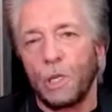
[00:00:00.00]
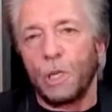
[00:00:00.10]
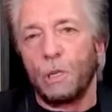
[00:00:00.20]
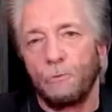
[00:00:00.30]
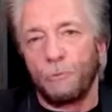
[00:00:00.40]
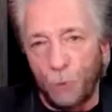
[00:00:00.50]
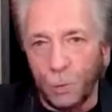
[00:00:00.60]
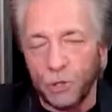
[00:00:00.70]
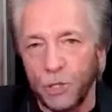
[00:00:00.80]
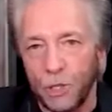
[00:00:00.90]

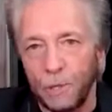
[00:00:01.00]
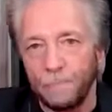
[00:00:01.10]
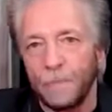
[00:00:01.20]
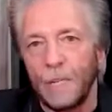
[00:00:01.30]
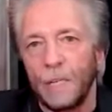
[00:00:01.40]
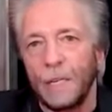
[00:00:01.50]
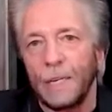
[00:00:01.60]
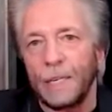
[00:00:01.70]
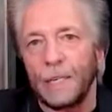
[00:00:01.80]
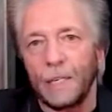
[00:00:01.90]
frequency.
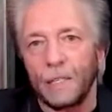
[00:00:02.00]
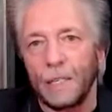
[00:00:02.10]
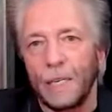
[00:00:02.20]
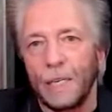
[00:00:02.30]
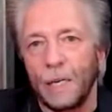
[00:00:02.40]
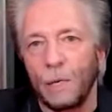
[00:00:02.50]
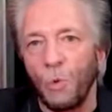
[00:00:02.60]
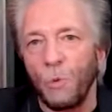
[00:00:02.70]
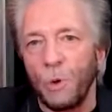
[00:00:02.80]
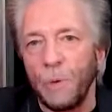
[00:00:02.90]
And
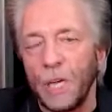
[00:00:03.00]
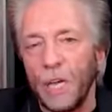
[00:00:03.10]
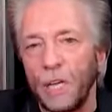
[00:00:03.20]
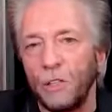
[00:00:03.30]
when we begin